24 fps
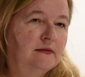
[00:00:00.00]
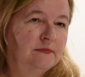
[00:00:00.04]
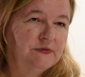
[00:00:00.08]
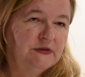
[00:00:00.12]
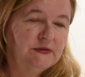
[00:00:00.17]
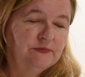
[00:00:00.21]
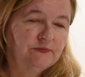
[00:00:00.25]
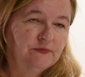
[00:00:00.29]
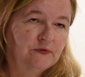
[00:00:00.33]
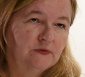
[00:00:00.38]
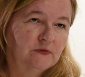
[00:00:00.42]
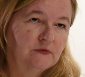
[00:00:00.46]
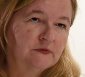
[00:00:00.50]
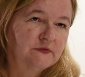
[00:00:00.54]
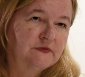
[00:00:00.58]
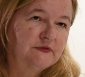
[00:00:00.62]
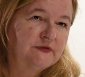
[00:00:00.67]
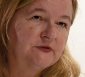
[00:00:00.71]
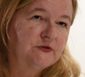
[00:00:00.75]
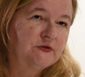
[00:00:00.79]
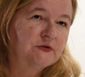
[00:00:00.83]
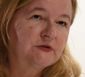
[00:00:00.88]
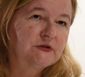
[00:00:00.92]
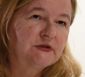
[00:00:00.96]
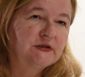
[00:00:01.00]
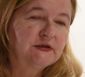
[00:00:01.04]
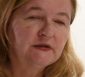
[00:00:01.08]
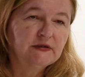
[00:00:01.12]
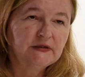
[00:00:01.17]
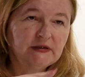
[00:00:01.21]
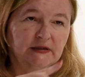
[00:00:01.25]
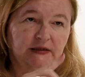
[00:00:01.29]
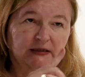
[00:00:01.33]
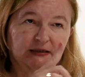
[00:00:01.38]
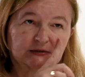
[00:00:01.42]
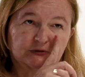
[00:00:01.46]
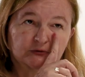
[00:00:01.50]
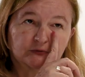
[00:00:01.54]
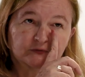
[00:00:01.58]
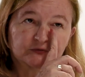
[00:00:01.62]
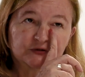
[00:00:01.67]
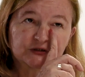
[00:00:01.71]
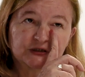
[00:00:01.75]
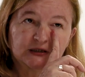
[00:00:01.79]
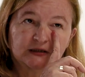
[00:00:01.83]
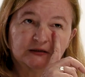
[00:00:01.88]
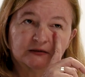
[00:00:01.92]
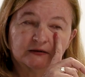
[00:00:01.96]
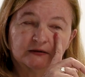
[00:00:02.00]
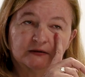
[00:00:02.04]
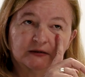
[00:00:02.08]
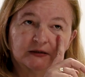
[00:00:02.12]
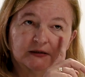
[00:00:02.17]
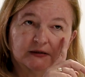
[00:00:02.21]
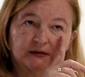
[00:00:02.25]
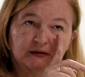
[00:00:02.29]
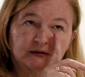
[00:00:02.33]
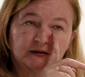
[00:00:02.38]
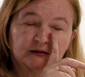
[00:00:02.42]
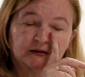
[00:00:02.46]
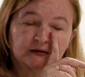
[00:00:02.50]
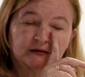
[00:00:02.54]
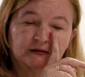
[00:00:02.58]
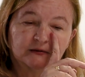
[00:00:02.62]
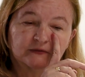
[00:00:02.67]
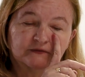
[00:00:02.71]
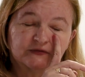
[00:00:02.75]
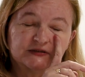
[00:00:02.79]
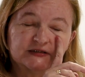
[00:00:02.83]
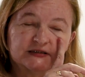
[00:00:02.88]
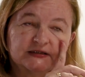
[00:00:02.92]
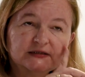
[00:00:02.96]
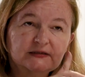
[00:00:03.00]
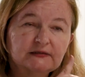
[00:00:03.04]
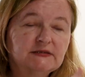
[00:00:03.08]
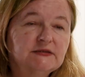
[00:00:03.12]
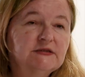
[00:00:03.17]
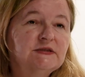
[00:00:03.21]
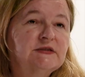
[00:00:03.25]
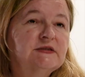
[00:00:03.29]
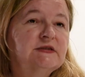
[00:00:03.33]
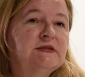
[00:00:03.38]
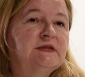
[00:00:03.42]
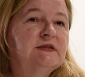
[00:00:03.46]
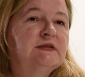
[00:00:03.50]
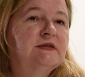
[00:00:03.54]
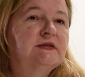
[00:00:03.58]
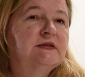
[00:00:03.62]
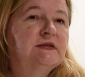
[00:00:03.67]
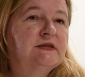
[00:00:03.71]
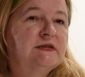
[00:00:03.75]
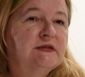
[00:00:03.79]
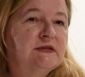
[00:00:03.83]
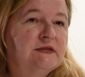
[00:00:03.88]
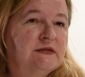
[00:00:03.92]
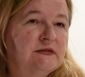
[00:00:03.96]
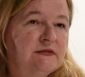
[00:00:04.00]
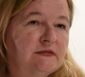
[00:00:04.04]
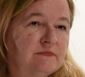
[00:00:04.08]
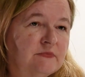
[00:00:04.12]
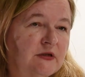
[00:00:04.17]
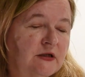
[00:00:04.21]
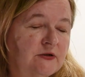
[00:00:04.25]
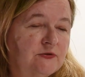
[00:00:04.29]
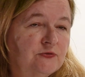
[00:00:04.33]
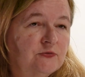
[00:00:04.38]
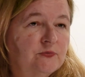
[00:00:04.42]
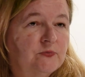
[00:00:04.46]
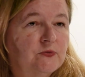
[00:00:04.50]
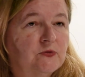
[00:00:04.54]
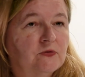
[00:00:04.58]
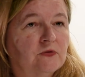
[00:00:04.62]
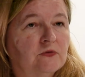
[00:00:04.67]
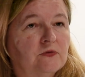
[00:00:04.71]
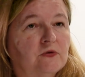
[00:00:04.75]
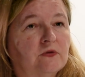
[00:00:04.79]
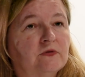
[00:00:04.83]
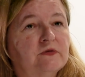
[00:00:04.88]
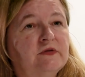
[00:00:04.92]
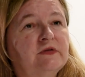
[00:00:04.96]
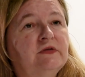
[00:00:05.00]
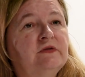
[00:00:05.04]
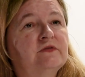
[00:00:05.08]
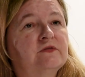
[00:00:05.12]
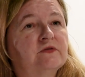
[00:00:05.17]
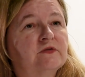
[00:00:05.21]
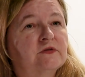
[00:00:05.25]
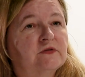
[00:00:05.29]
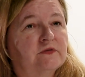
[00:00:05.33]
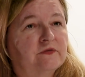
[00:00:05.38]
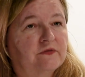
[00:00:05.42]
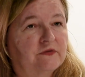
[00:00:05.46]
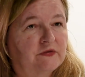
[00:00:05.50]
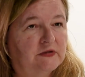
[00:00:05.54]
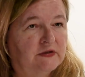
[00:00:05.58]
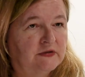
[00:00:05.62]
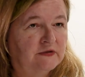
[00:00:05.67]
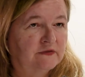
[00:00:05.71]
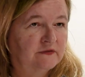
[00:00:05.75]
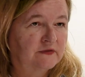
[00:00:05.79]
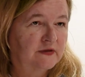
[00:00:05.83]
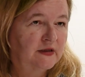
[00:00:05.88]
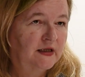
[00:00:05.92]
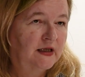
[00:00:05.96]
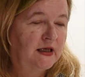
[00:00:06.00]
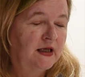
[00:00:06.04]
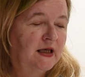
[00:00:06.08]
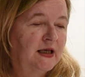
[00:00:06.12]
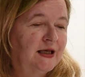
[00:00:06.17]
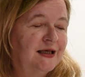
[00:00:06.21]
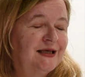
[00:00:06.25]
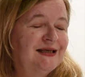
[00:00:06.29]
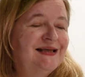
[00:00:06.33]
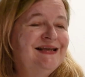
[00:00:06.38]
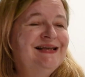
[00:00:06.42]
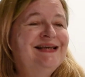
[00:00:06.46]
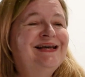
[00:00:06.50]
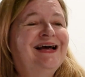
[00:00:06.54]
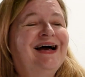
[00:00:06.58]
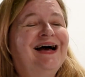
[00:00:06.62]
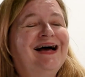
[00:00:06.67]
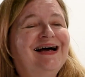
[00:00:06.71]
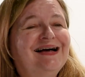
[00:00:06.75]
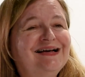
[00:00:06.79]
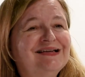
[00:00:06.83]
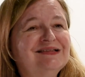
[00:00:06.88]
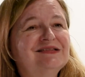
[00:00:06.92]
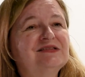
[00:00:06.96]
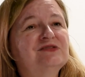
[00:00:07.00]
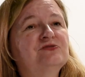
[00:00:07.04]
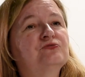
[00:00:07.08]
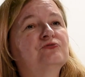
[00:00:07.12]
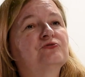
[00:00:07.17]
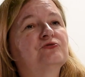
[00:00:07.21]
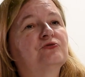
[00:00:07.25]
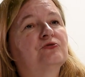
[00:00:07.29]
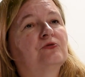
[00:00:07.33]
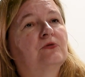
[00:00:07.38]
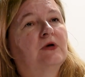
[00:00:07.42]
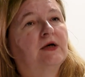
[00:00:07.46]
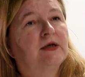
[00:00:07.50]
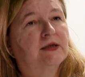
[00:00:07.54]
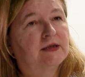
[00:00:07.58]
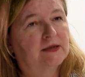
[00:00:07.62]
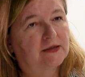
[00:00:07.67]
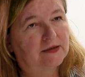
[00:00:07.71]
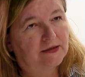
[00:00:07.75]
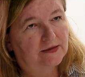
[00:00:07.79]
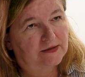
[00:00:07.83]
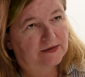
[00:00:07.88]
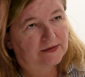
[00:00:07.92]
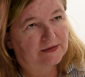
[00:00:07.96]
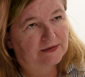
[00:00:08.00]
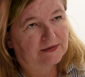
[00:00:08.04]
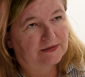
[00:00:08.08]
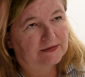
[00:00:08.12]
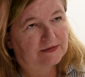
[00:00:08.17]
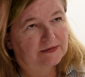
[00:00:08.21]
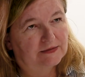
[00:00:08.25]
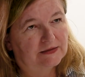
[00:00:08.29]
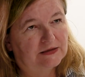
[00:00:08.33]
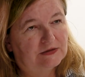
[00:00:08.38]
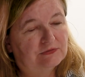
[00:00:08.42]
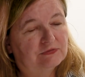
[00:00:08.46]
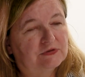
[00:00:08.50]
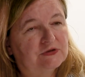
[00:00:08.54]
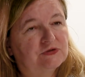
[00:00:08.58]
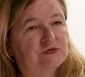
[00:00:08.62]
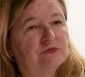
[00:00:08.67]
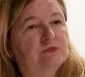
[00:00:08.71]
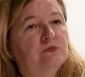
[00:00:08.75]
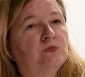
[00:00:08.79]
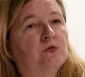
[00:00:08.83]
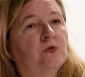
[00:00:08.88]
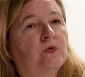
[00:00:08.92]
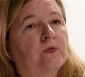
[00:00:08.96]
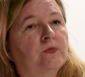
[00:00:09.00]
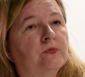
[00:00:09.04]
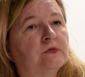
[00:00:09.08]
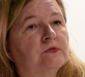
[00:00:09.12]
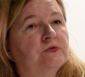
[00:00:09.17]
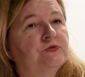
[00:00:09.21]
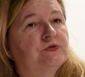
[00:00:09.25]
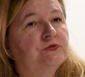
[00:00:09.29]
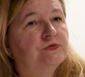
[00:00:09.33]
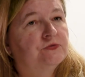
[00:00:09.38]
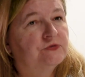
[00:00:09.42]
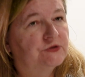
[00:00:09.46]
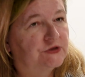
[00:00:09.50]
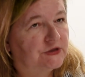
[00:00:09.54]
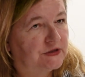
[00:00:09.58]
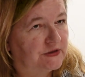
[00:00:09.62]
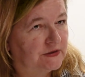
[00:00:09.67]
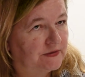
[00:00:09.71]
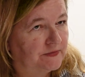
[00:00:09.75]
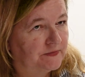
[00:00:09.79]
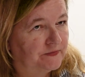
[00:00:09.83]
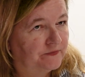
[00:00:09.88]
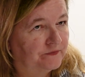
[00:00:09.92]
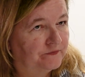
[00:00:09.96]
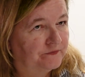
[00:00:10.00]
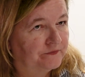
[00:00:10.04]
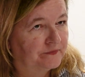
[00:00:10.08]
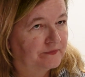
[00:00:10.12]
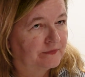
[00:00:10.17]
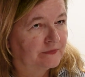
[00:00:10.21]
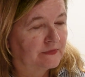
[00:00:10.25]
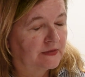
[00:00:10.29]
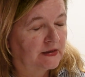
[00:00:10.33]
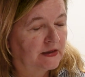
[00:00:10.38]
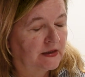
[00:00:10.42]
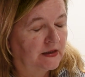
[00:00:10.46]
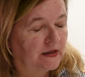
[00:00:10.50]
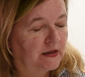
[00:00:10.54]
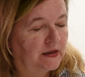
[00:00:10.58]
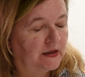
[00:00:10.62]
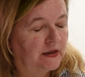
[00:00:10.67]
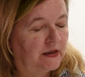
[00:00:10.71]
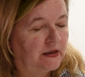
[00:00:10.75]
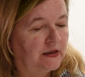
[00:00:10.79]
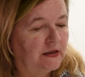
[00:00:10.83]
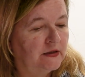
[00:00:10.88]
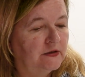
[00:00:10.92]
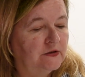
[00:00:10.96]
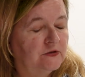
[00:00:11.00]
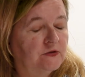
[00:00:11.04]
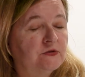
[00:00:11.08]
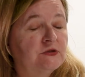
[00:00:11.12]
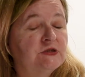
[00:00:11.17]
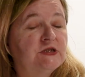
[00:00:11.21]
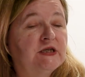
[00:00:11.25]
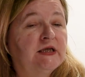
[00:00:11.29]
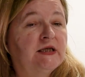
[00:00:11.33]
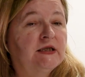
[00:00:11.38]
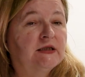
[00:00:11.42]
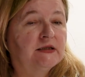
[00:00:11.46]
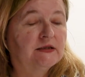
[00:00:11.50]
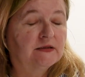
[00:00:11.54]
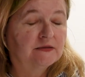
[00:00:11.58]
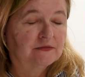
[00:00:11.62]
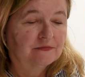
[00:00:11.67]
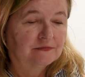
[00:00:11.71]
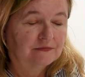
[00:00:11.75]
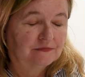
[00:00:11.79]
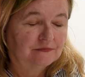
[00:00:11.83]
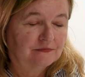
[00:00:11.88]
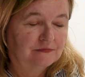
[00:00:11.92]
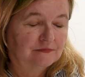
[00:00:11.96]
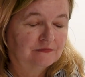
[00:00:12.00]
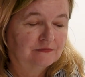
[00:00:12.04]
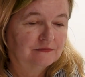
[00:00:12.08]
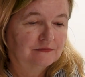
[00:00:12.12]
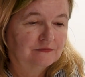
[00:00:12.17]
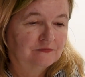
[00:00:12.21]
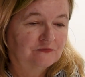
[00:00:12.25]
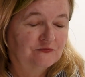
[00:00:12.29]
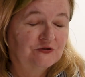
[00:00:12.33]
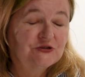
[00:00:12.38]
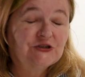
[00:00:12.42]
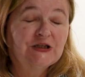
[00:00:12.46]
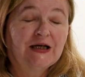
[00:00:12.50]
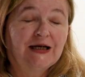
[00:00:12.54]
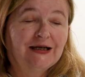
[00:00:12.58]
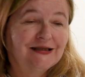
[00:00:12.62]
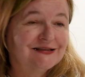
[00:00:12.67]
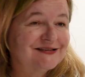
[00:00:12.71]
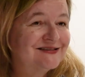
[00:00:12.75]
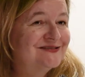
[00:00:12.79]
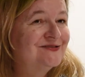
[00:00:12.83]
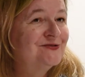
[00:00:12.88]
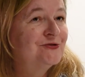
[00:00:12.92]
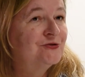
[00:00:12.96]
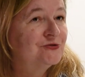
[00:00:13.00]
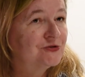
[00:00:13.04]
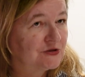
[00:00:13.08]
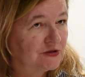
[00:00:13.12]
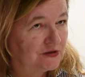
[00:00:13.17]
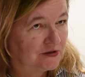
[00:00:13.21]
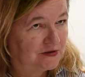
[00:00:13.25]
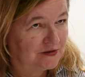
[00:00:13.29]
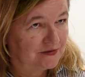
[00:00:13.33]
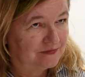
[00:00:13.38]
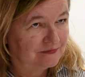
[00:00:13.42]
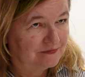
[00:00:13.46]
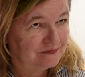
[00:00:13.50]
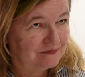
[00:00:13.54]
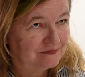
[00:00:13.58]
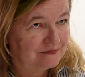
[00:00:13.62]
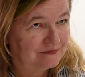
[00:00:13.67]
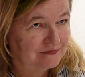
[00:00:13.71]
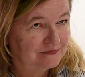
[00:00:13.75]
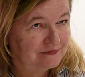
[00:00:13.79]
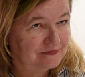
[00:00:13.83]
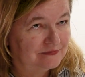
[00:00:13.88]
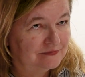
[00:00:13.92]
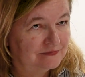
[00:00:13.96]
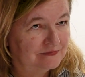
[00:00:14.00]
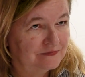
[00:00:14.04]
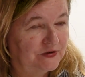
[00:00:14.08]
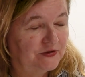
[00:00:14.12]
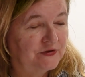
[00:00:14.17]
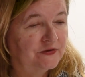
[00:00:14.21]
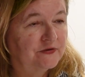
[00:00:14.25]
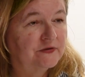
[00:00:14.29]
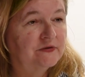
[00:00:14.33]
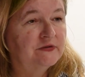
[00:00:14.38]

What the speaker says: people stuck in the Azovstal facility in Mariupol, all these sort of things, he had to try. It was a moral duty. And the day, which has not come, but